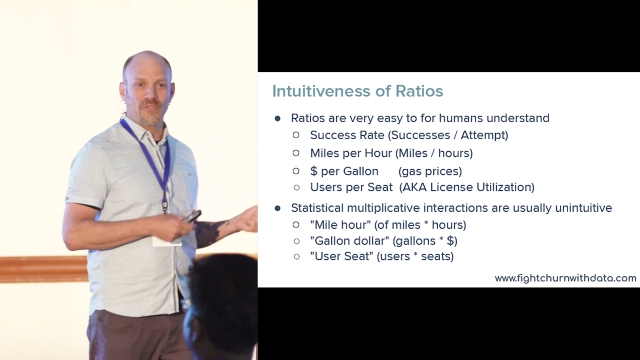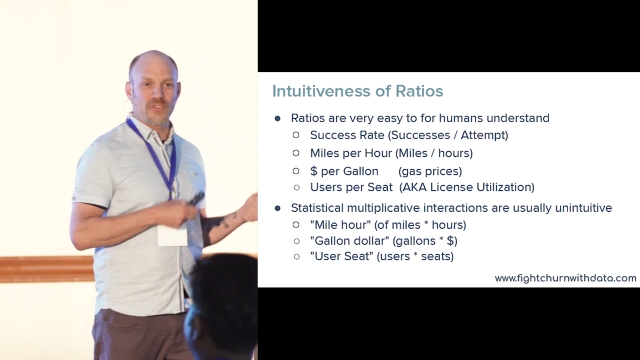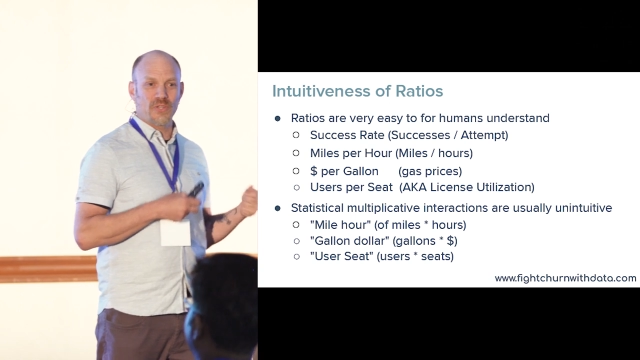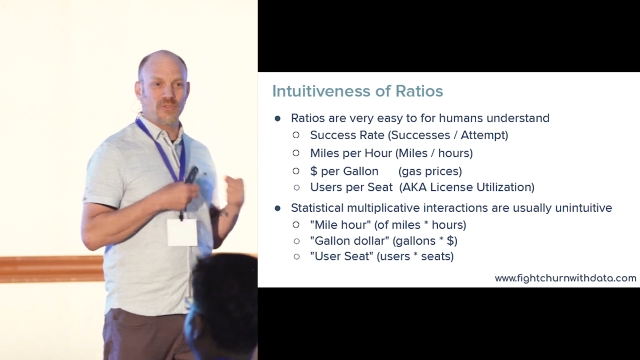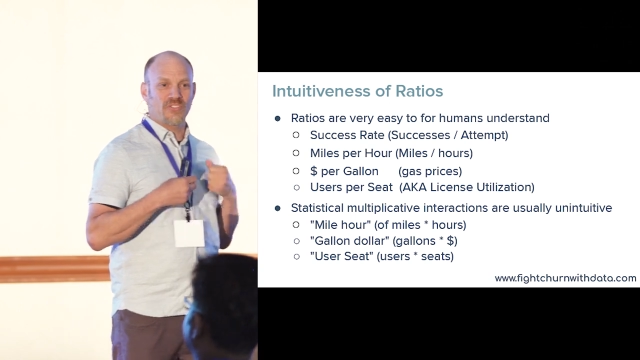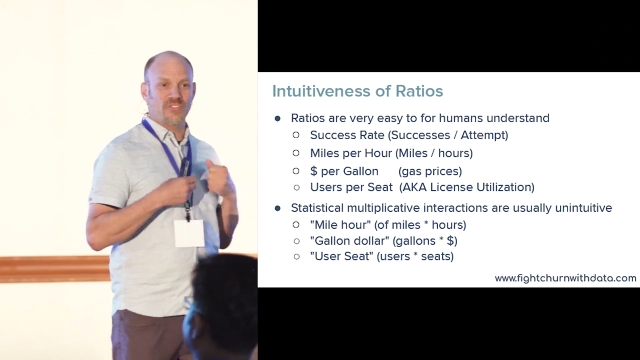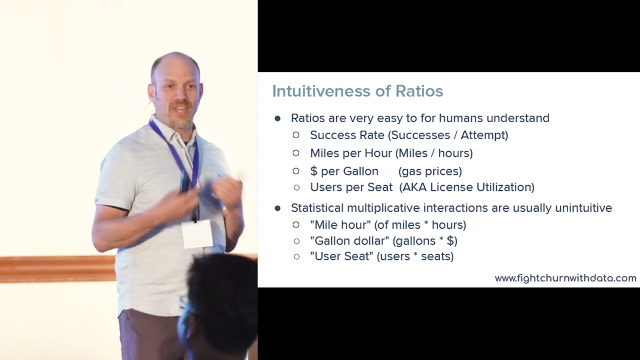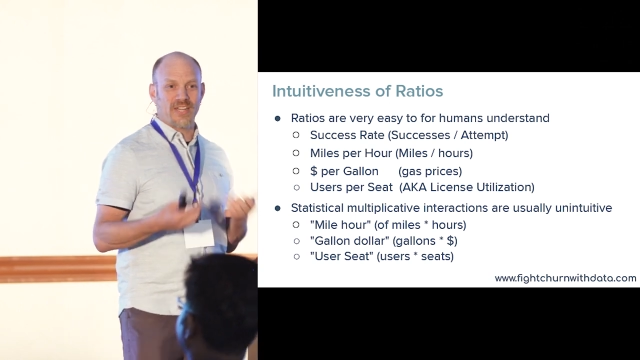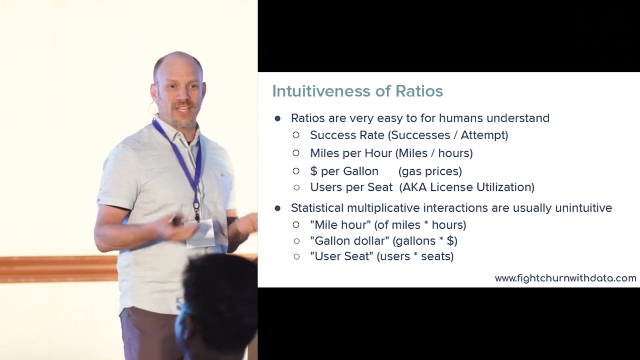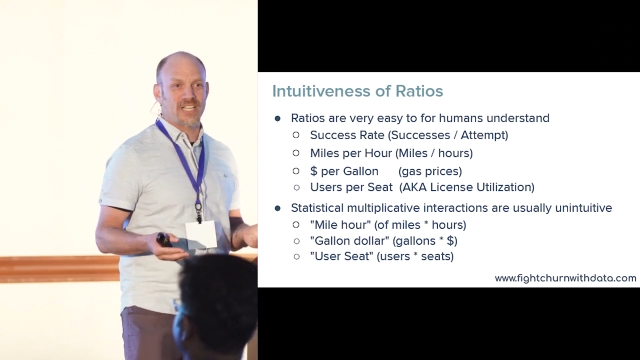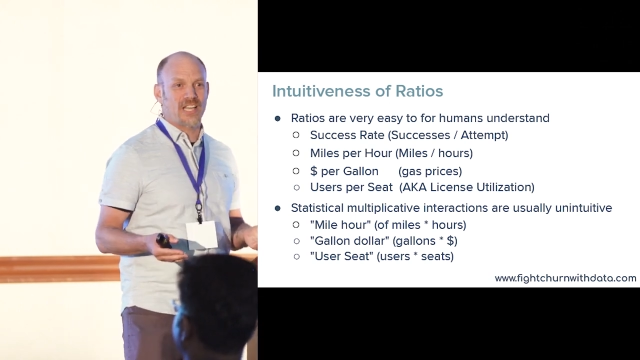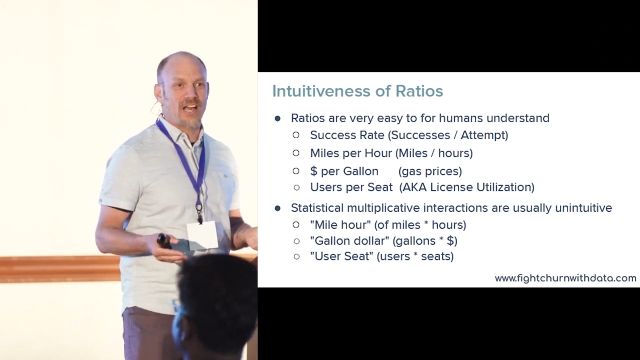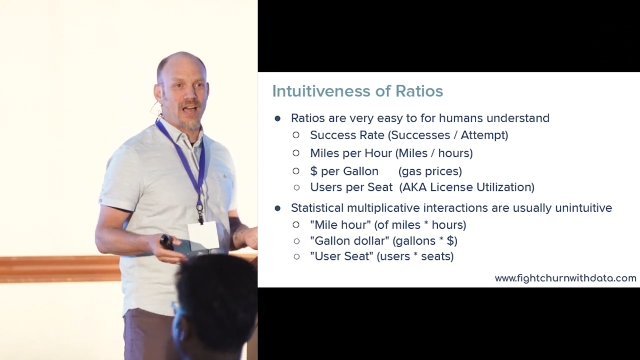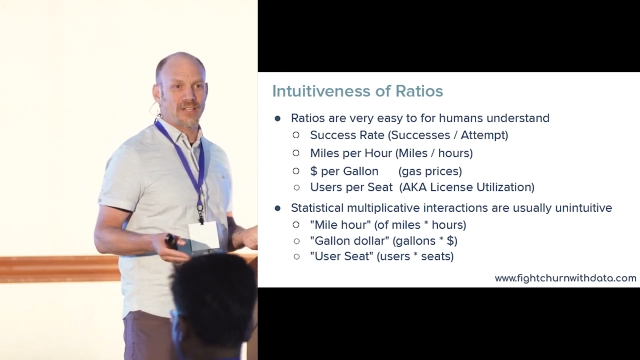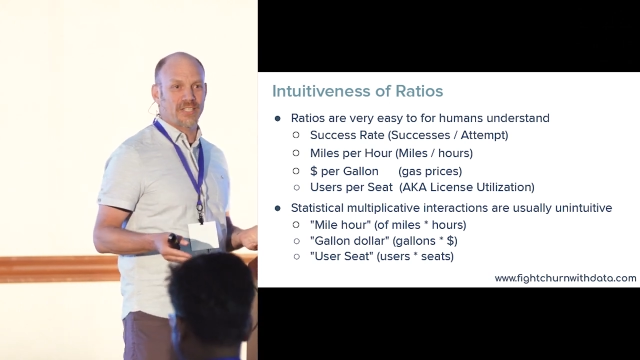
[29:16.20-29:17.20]
if you study
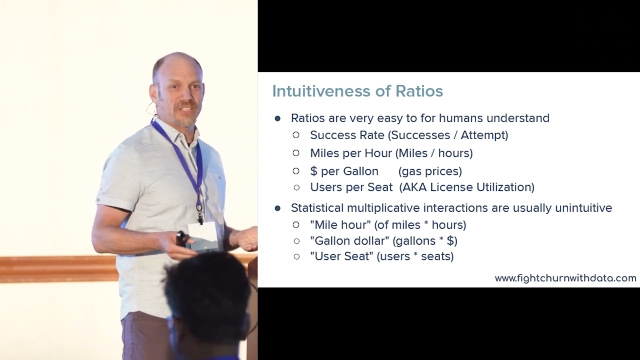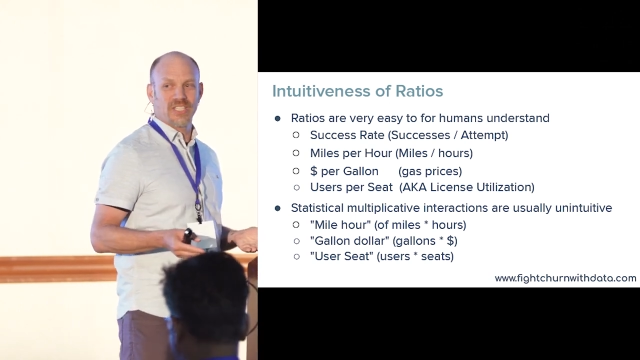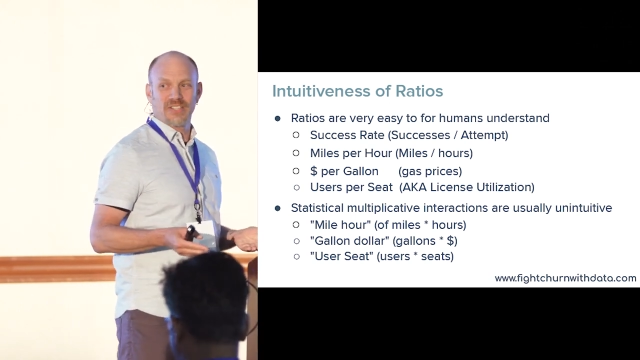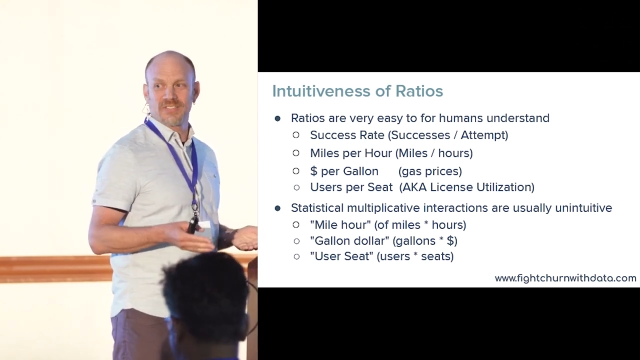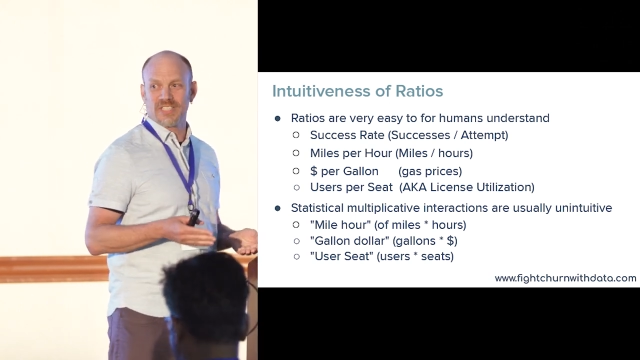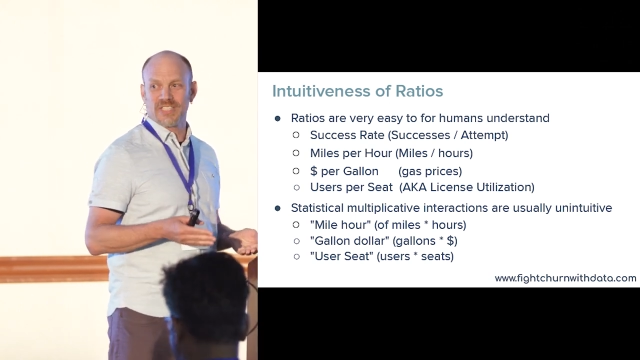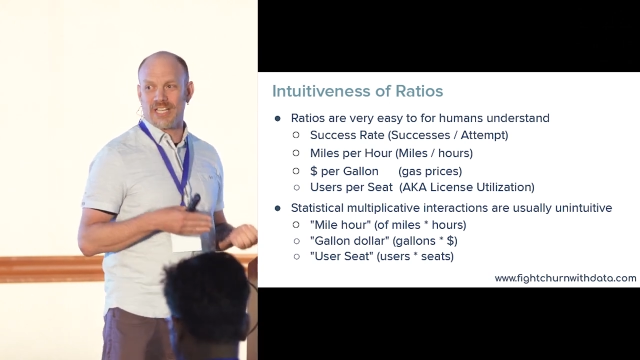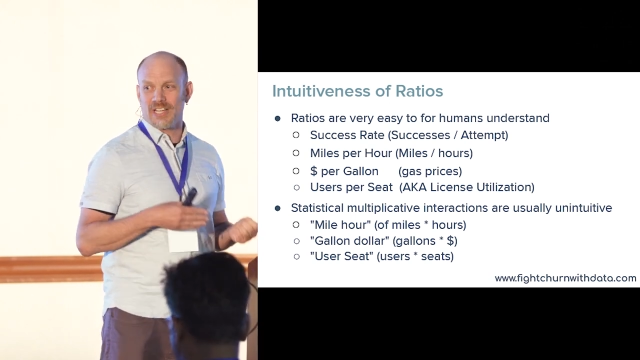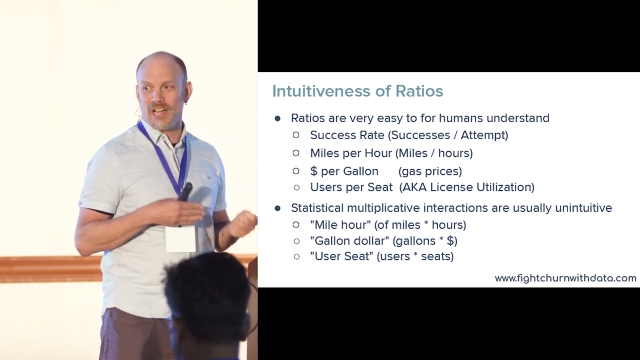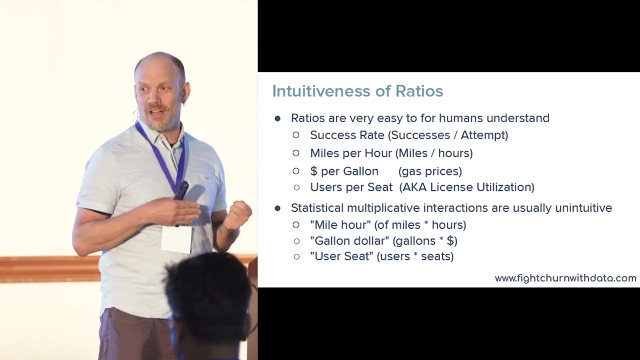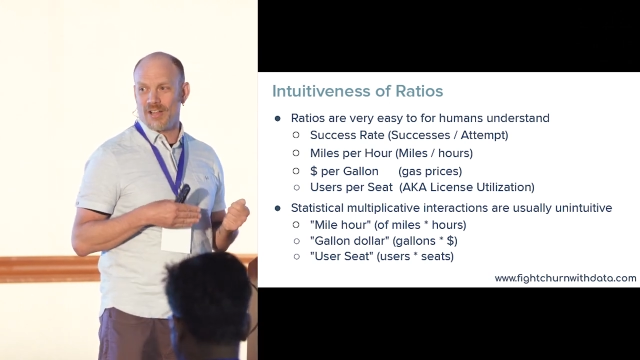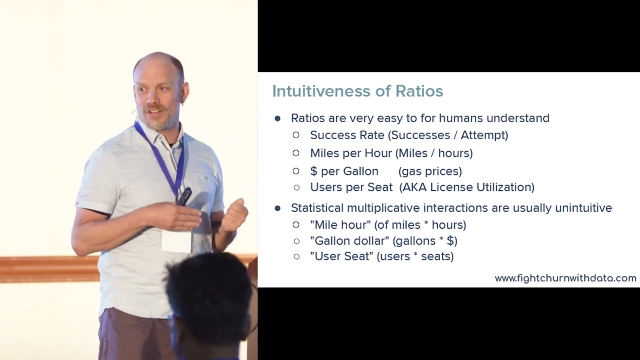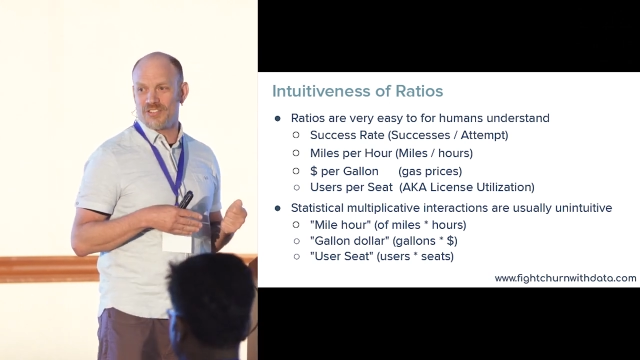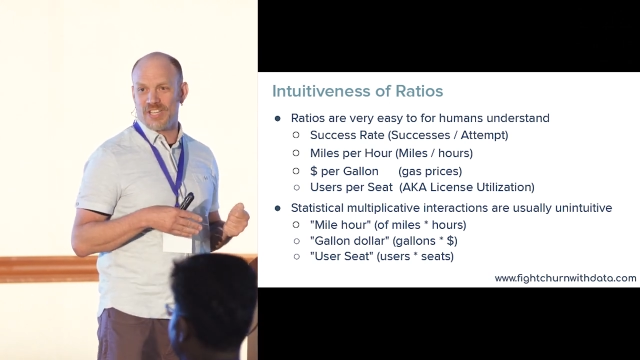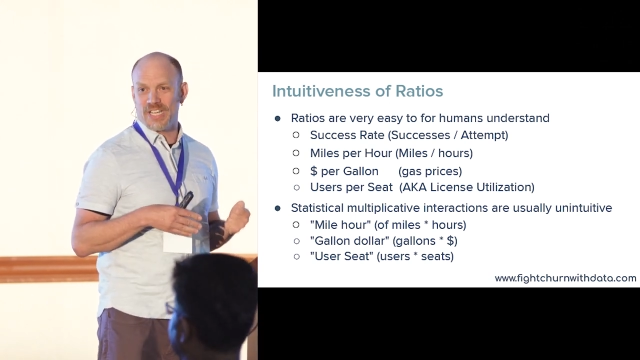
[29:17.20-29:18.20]
cognitive
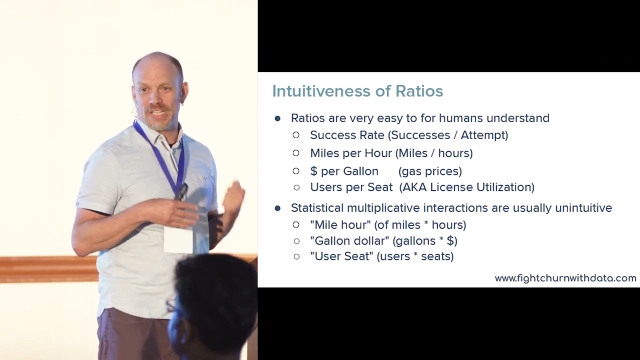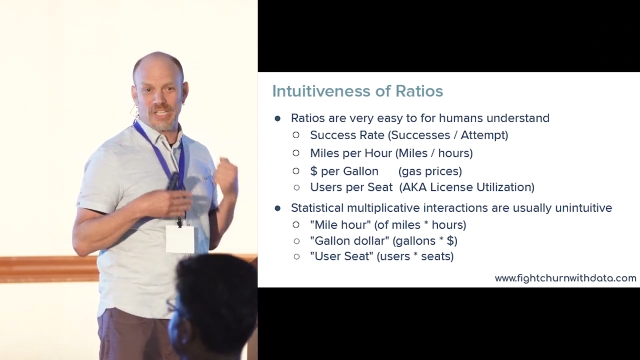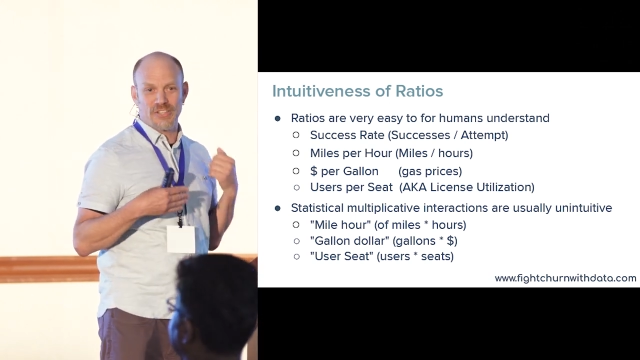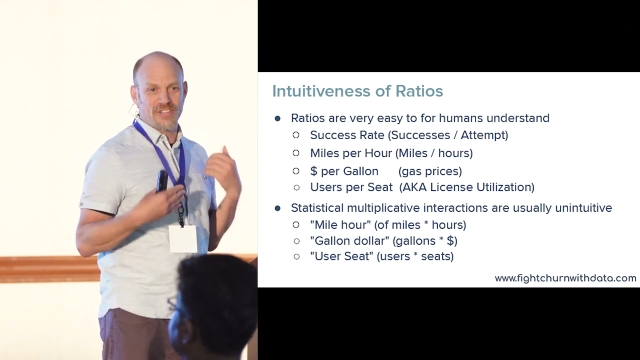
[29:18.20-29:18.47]
psychology and